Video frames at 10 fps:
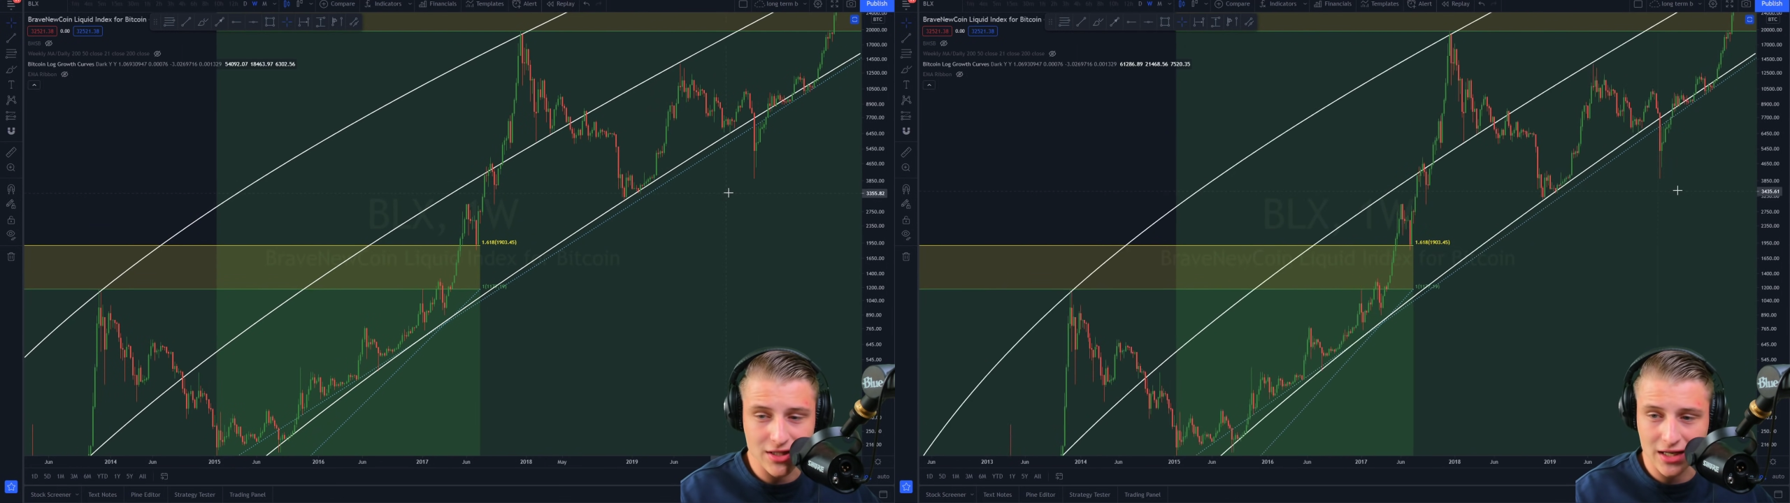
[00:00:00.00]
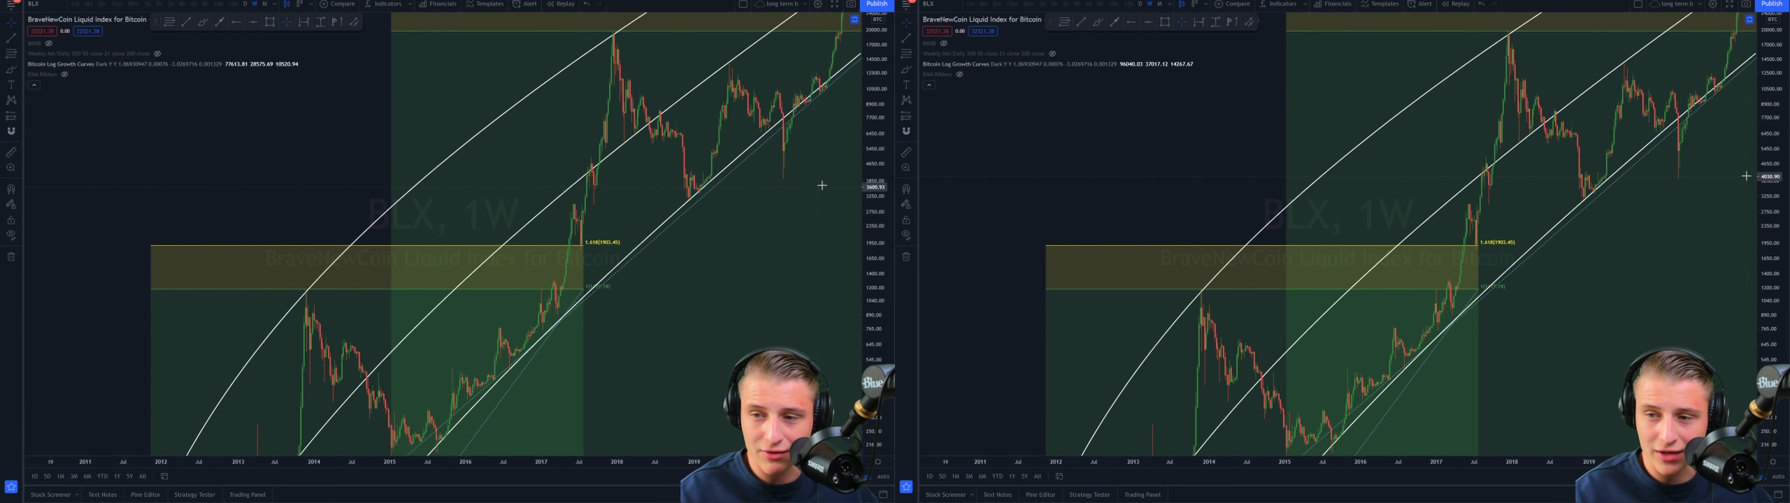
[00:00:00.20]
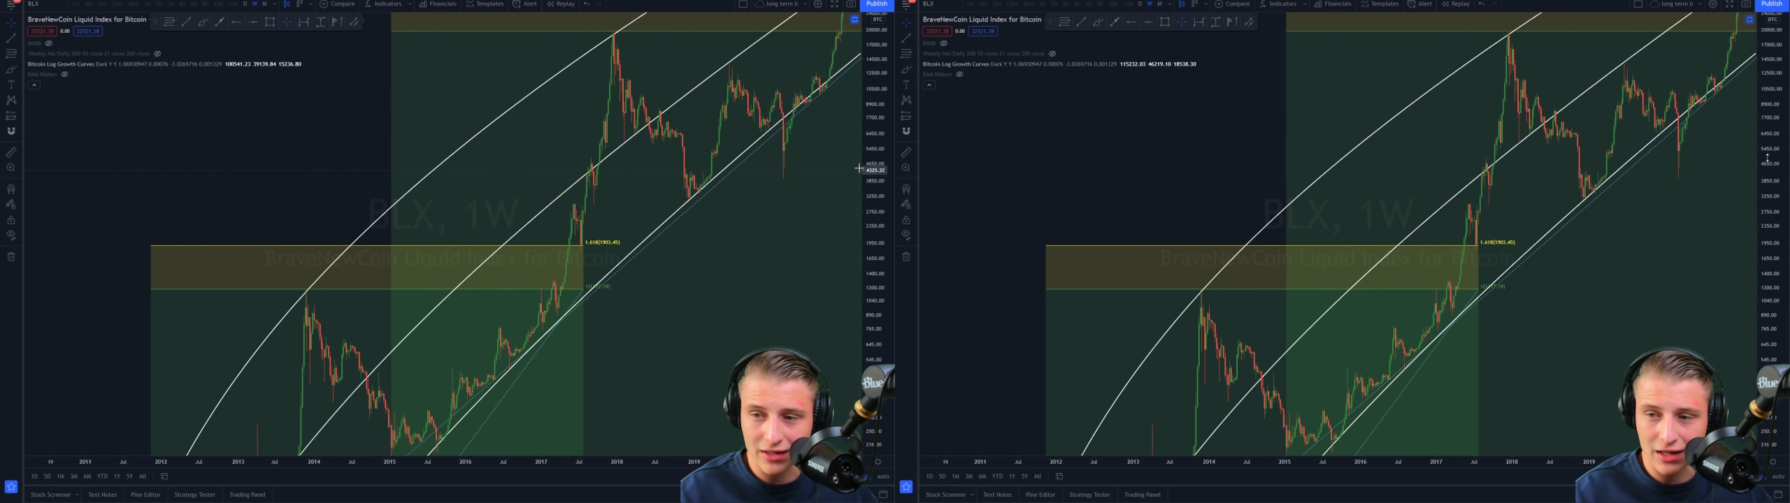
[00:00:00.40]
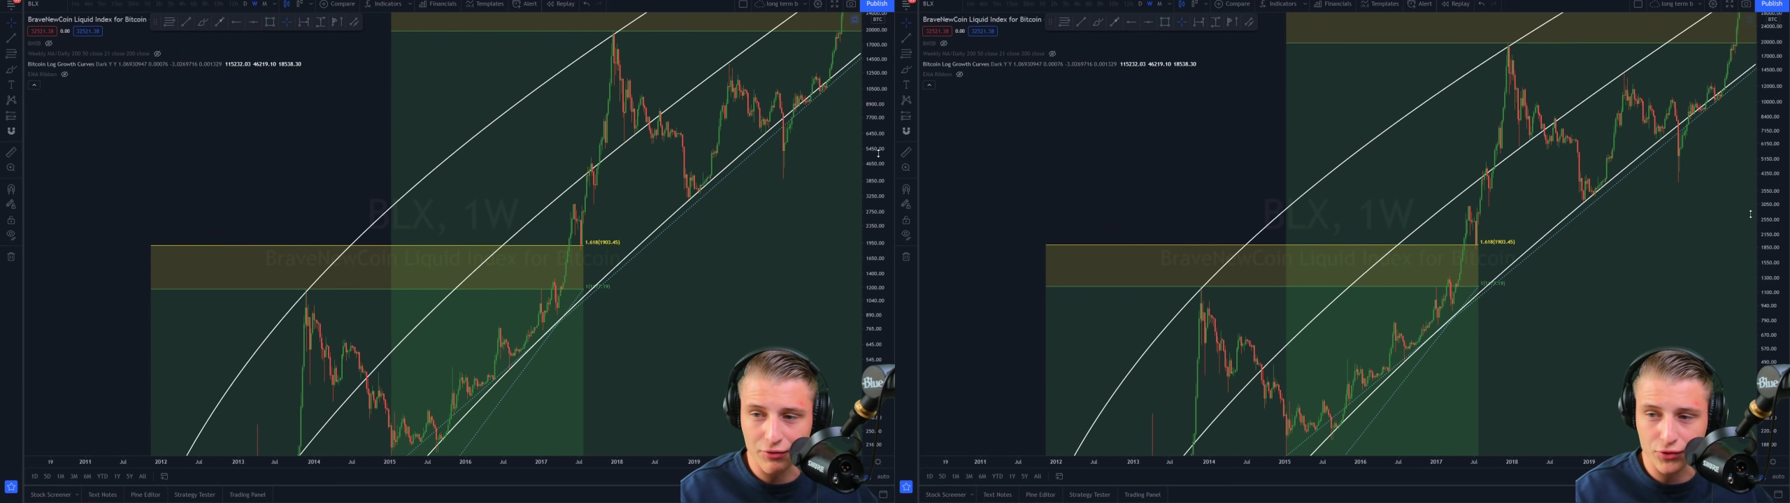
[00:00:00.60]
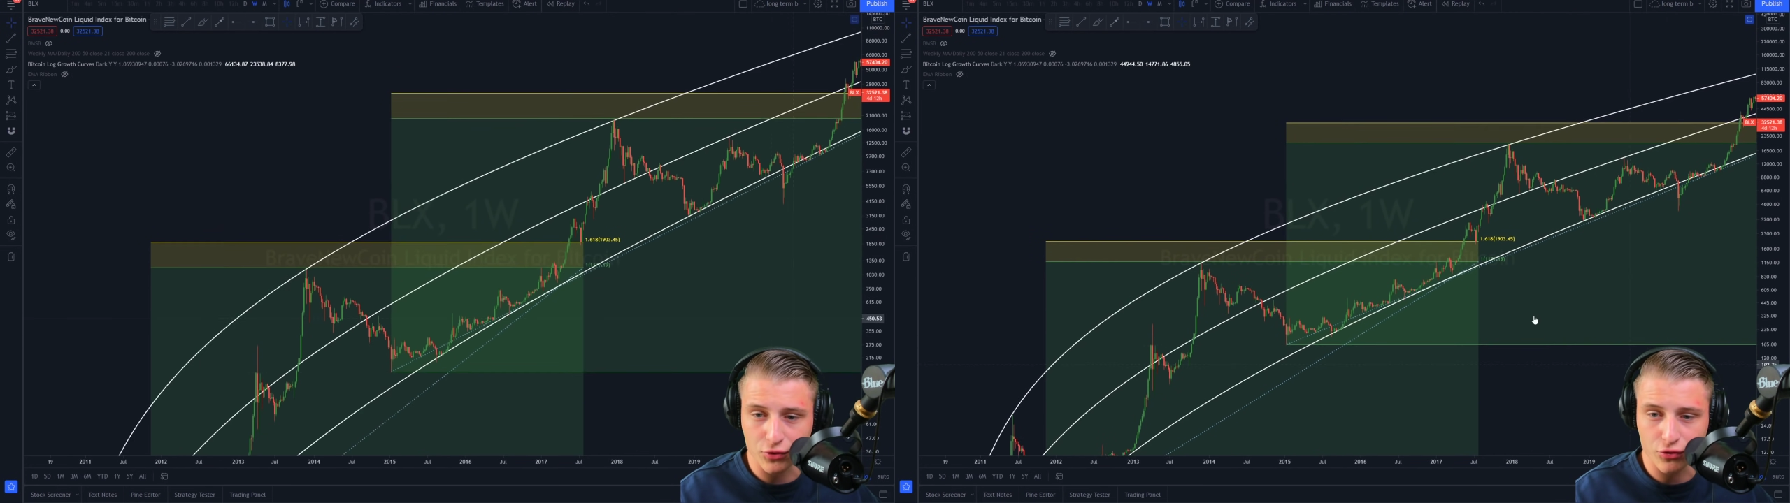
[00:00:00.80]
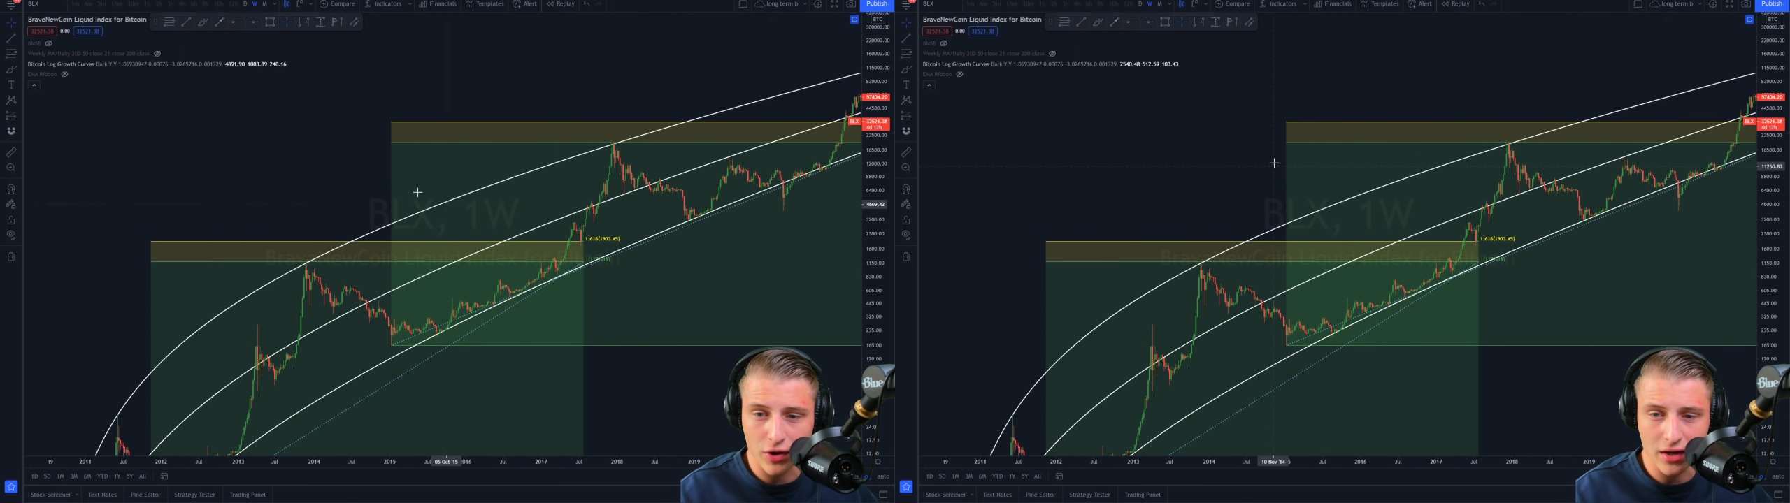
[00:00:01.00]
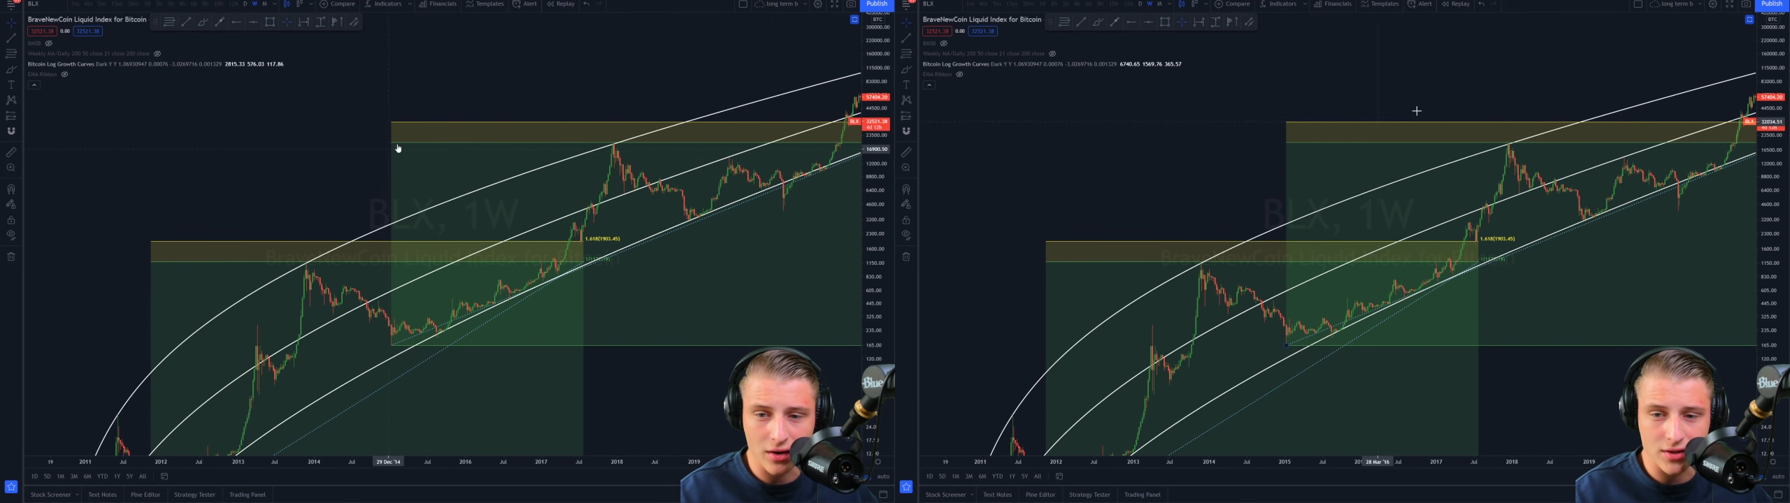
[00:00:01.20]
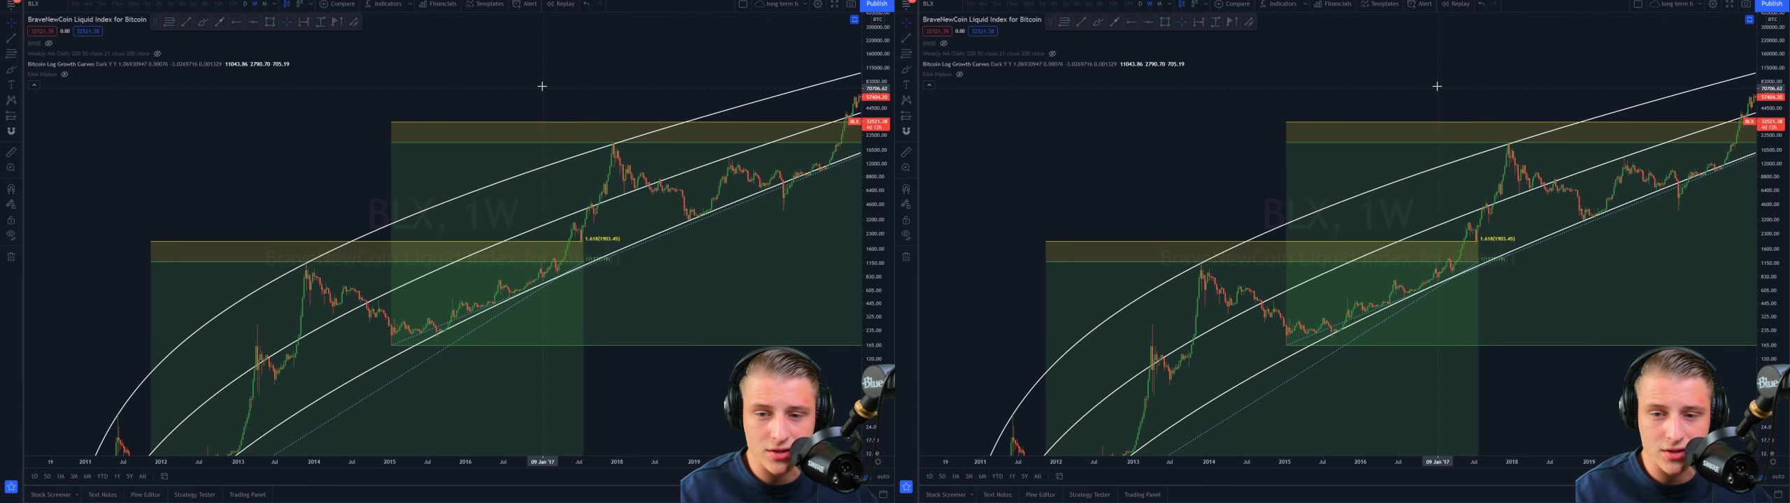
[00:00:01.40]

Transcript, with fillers: significant level to trade on.